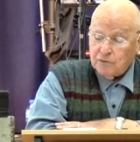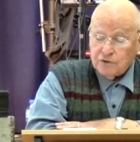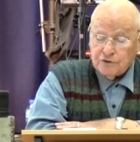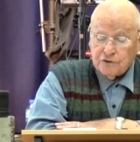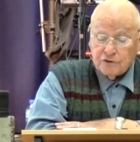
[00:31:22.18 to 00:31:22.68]
I
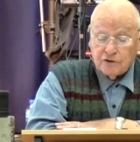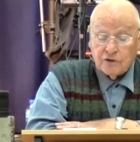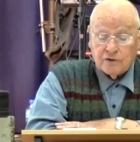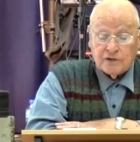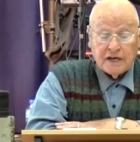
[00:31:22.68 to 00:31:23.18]
want you to
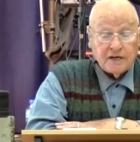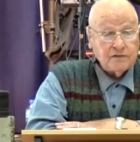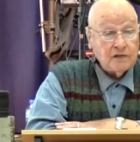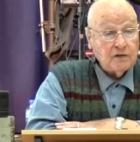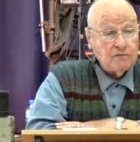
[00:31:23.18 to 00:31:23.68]
go." And I
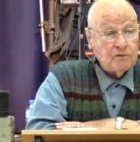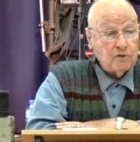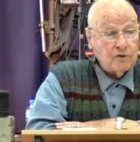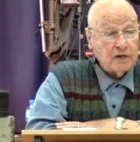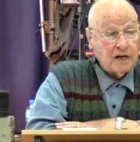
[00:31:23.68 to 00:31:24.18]
said,
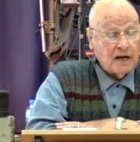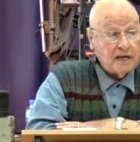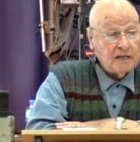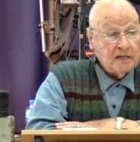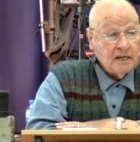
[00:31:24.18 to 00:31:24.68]
"Lord,
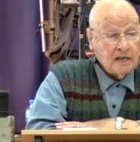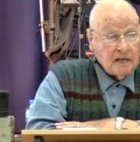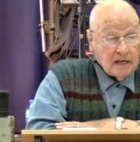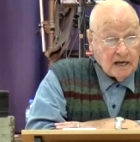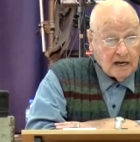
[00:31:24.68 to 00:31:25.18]
I."
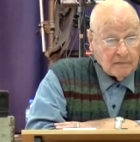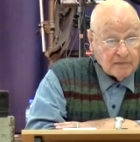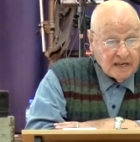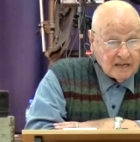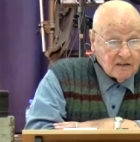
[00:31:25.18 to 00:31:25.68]

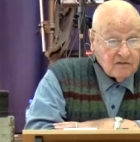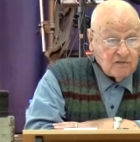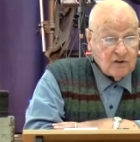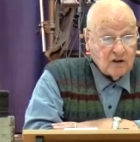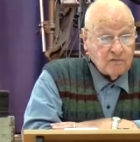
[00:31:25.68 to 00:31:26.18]
I'm getting
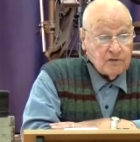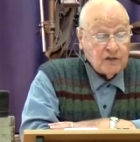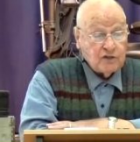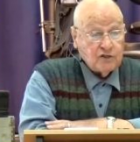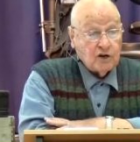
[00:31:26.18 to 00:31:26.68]
involved
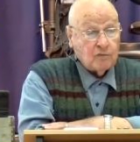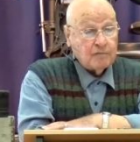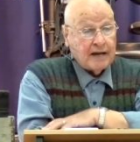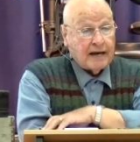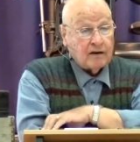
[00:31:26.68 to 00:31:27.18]
in a
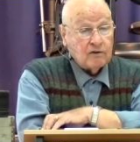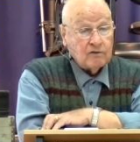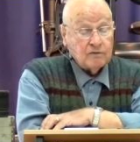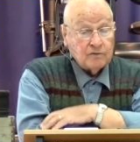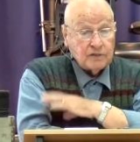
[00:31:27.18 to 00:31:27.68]
job
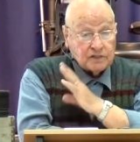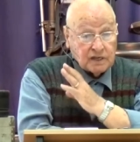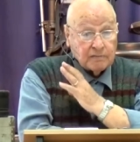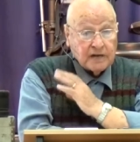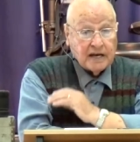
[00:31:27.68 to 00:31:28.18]
now with
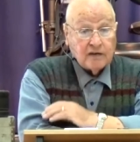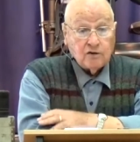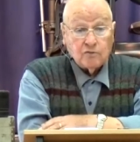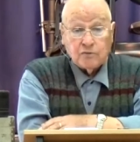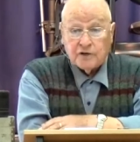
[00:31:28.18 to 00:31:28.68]
some
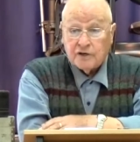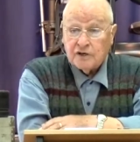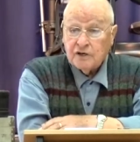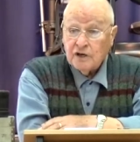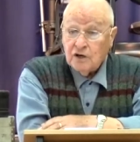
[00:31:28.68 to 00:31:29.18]
kind of
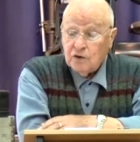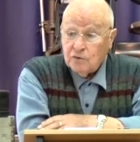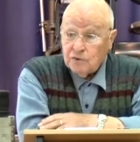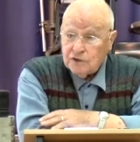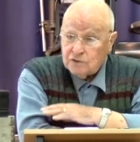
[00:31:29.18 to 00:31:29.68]
work,
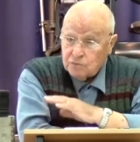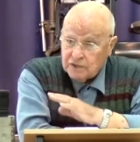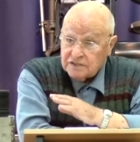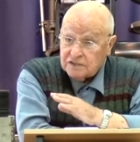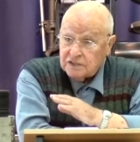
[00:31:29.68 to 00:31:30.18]
which
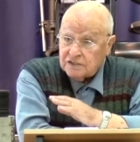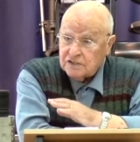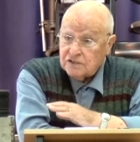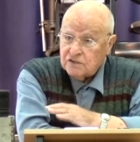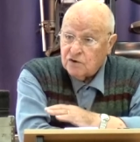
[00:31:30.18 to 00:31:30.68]
once
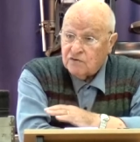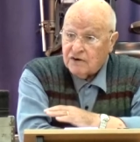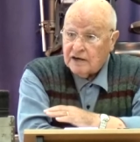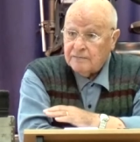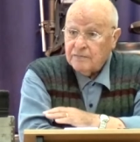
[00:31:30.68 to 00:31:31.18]
this is
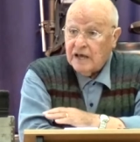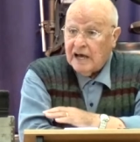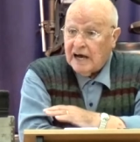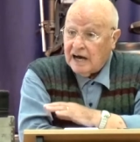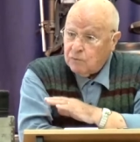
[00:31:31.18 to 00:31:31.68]
over,
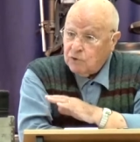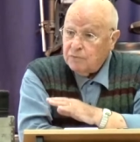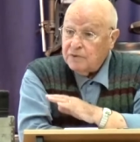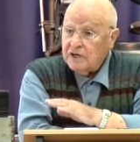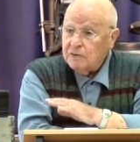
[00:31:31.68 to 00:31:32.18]
I will
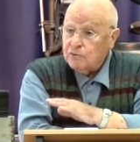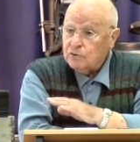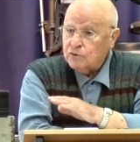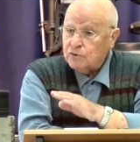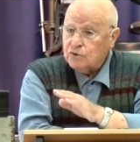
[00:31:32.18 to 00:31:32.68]
be able
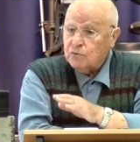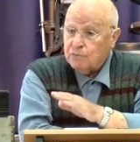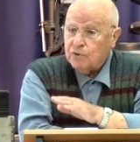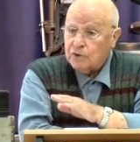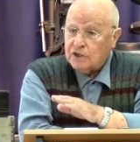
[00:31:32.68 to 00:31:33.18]
to
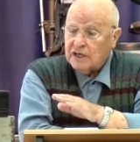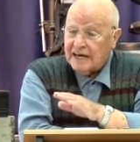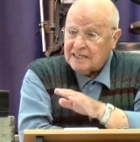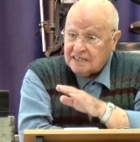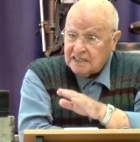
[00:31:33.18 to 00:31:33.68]
support
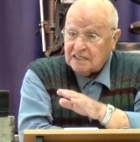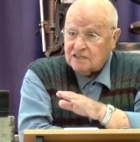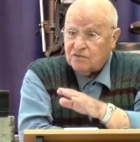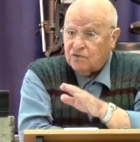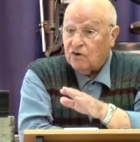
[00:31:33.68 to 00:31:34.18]
at
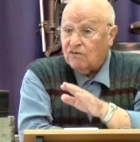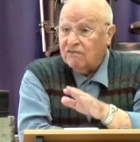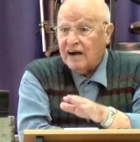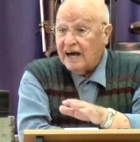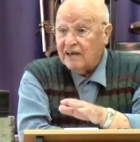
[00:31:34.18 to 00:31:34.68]
least four,
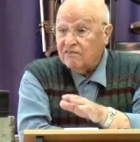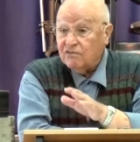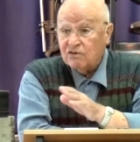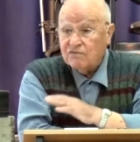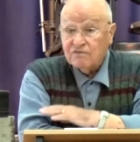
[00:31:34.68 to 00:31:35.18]
five,
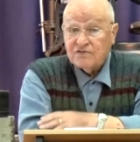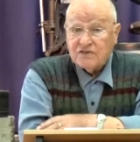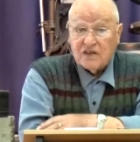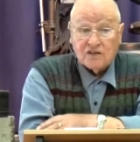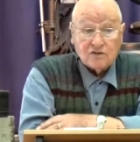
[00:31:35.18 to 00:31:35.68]
or
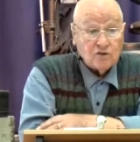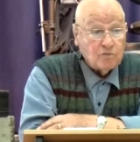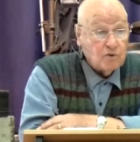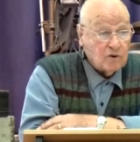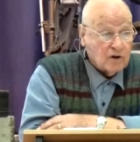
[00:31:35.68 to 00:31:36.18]
six or
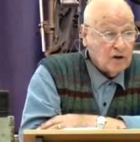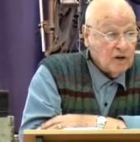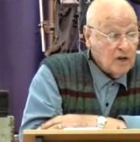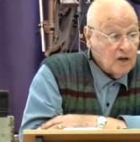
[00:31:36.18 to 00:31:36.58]
more